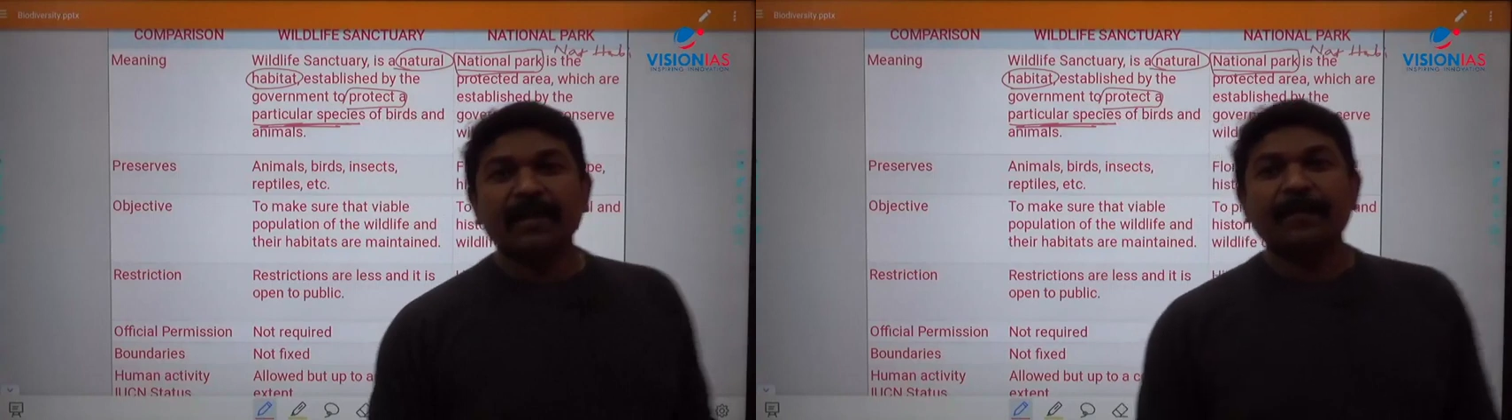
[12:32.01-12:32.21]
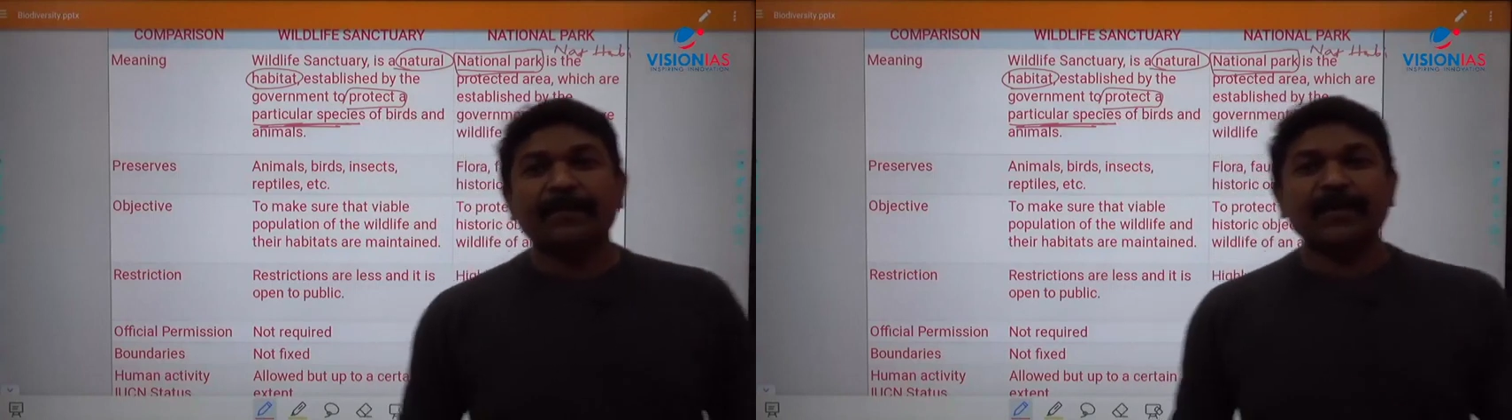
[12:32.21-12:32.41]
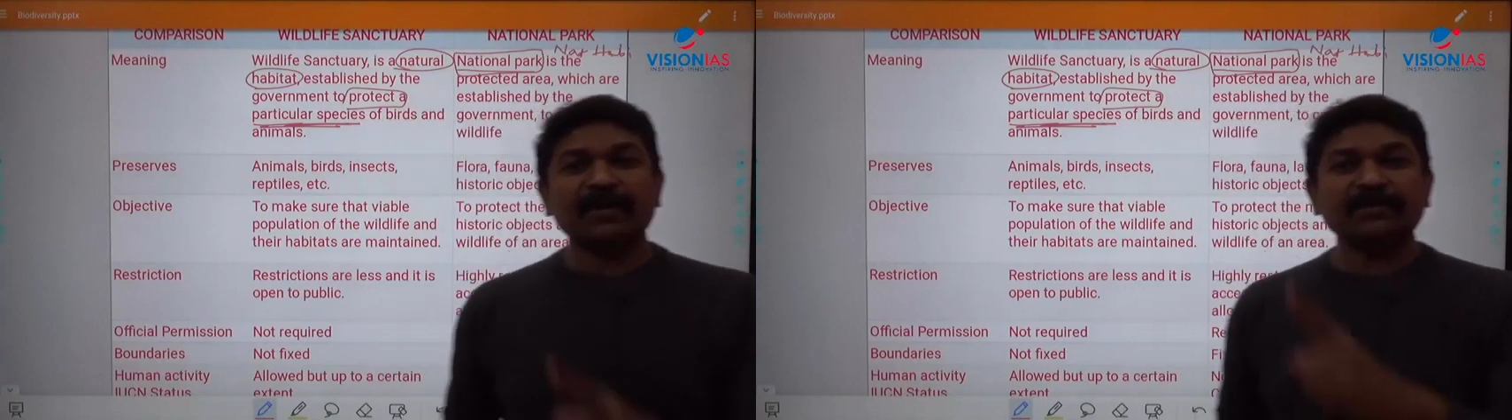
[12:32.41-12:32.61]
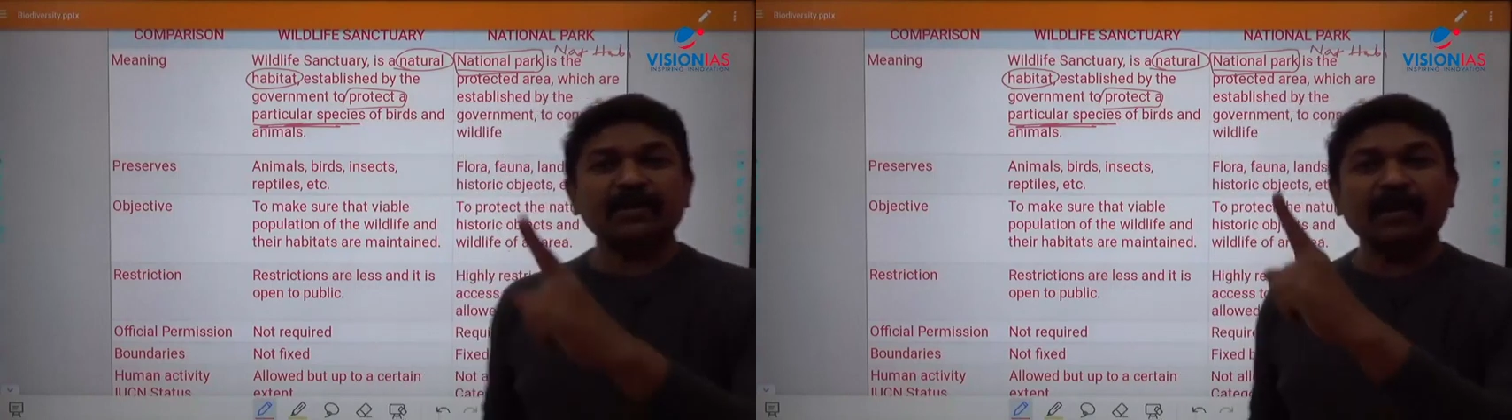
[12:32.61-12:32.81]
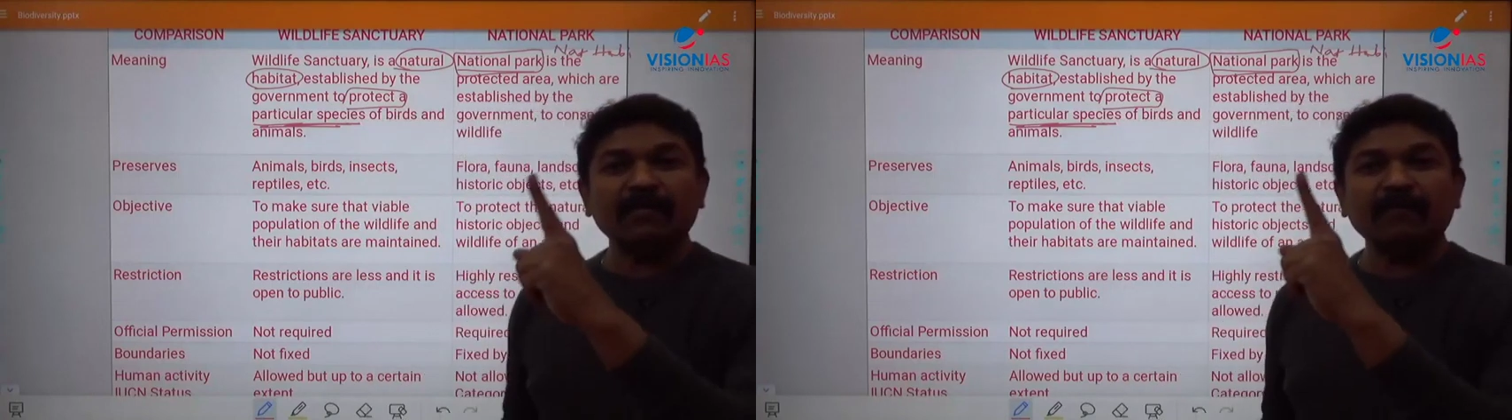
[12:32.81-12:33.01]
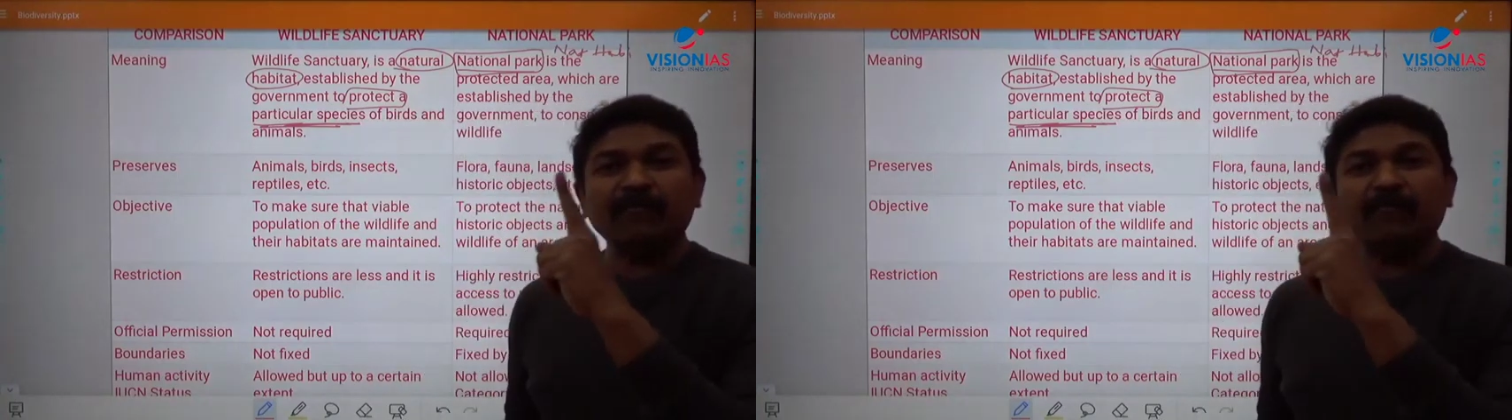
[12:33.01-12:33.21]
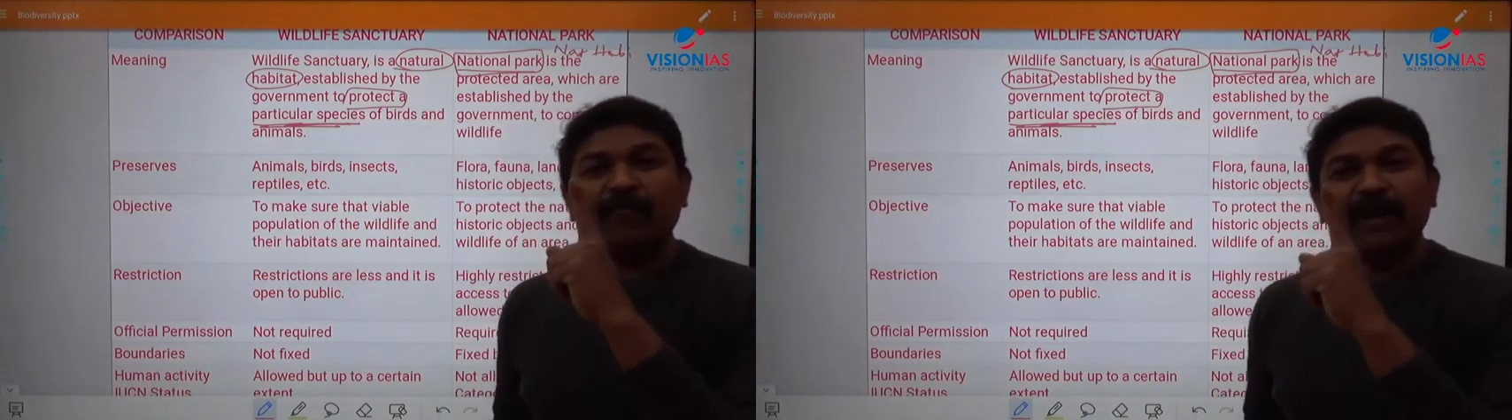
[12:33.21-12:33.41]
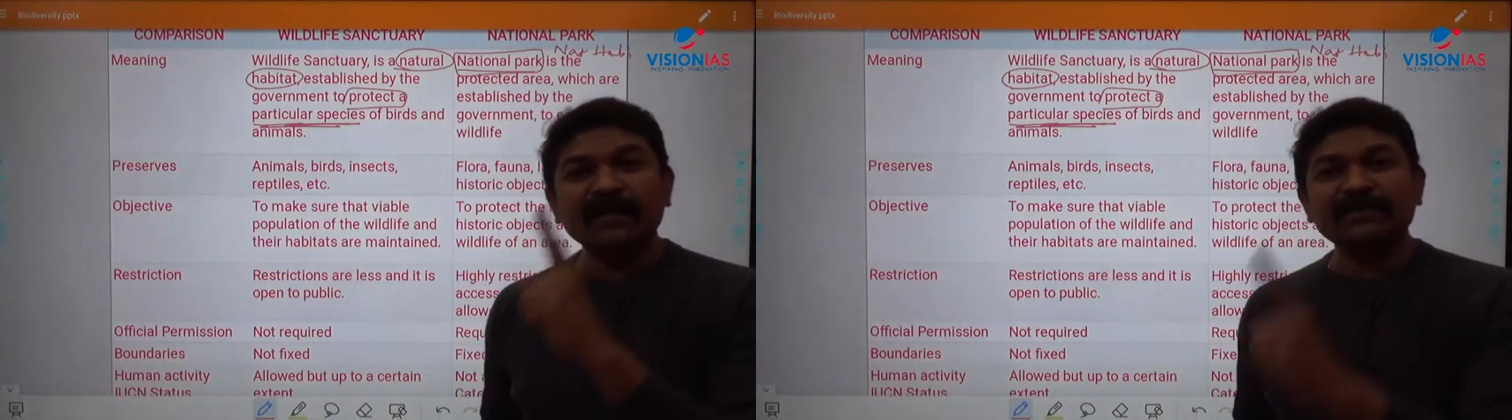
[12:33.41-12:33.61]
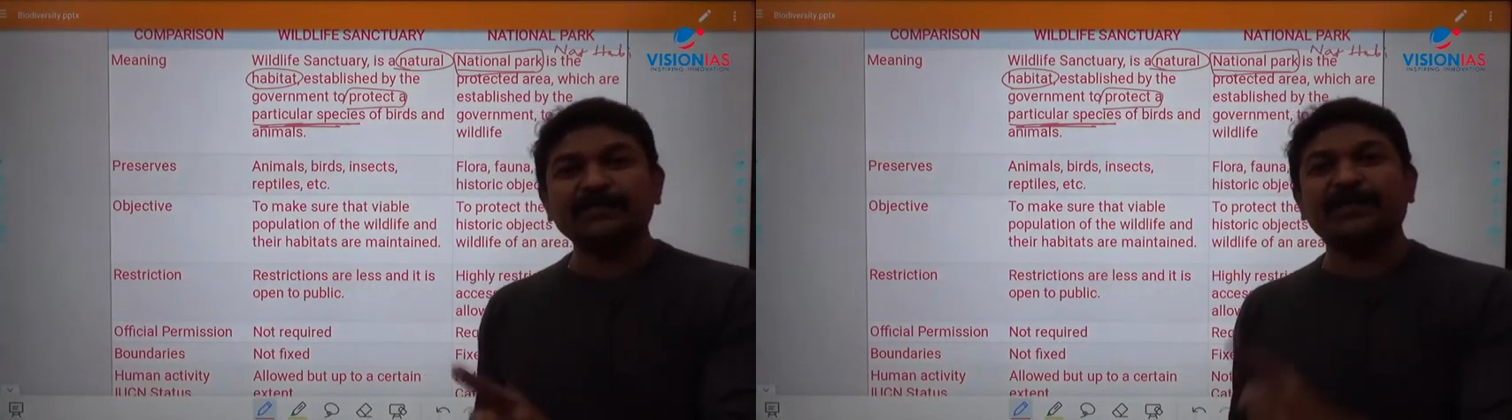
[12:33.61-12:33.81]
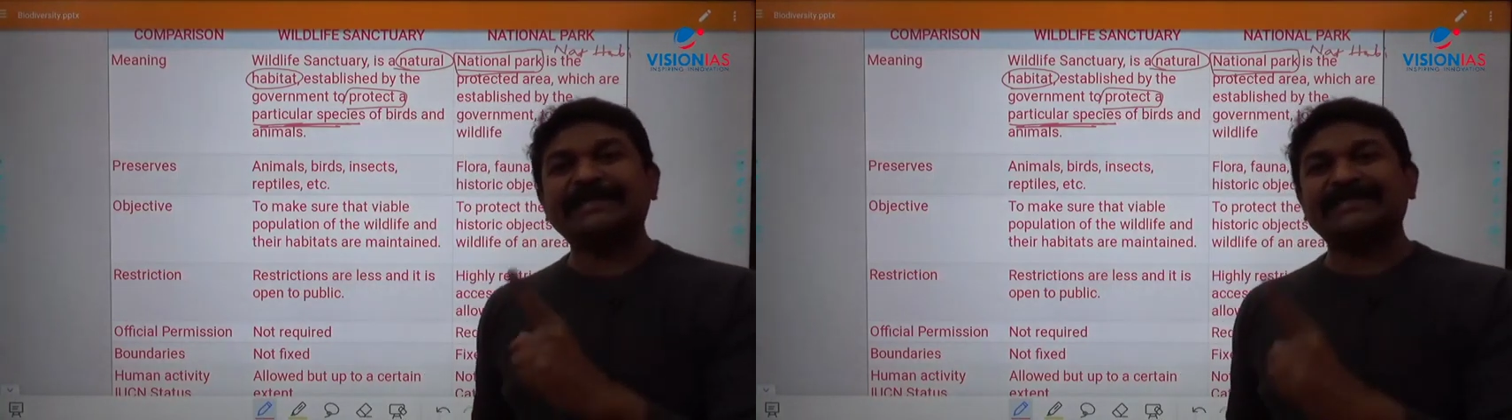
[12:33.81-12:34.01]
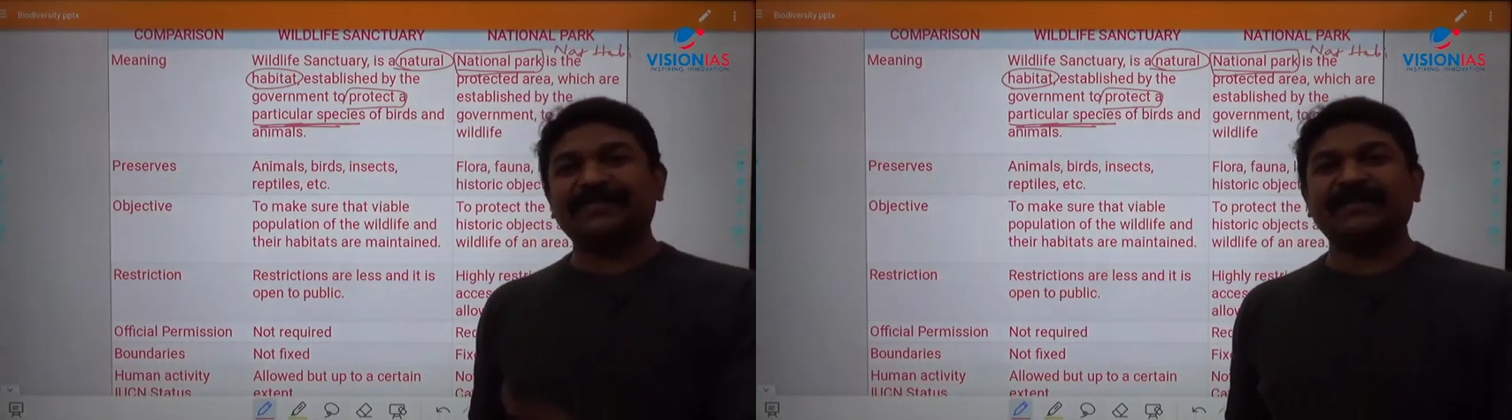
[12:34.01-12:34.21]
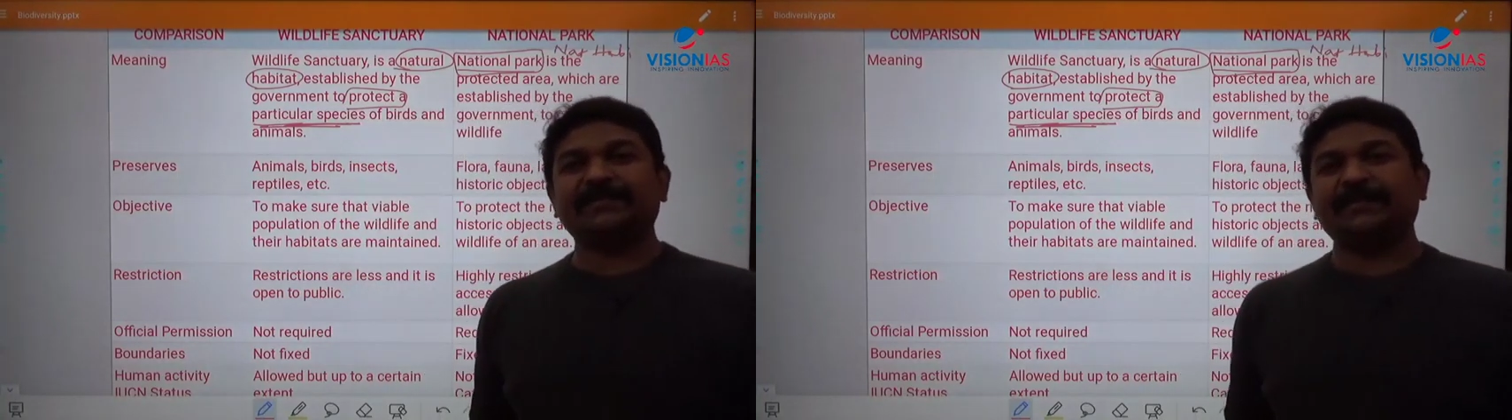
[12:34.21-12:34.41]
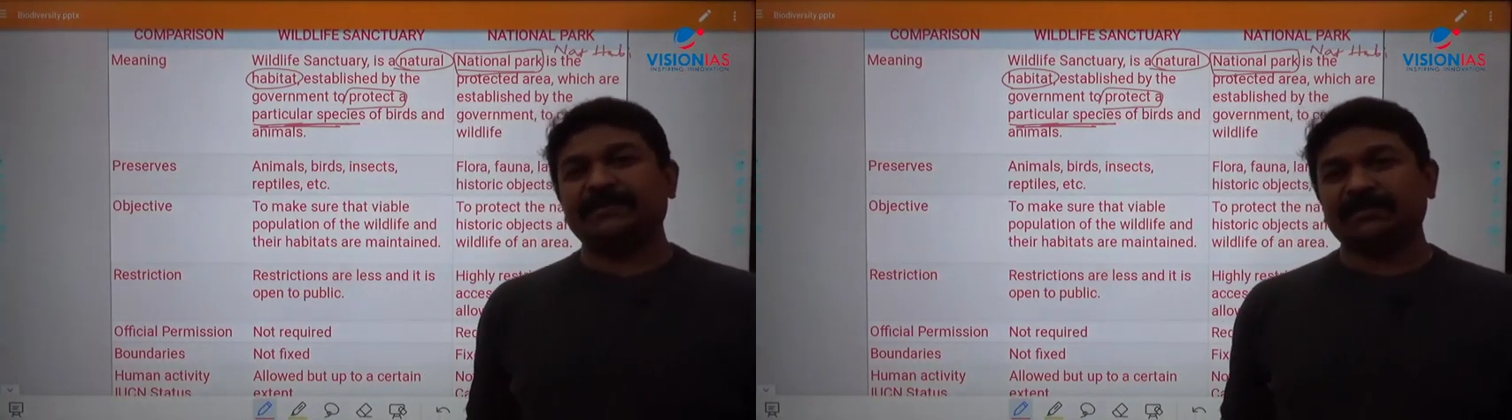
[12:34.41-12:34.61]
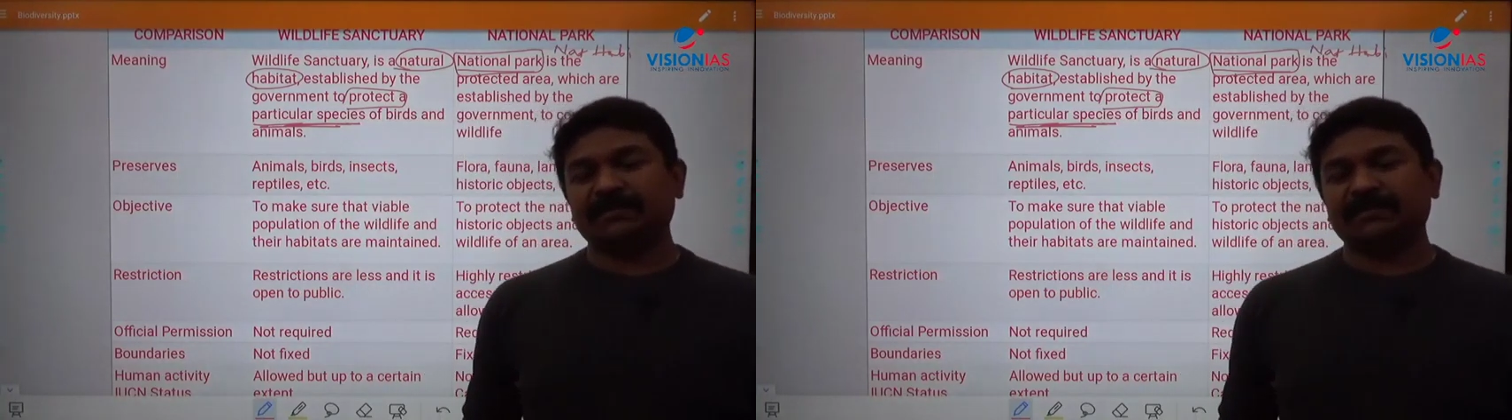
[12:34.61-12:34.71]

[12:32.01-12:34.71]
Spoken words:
Protection of one specific species,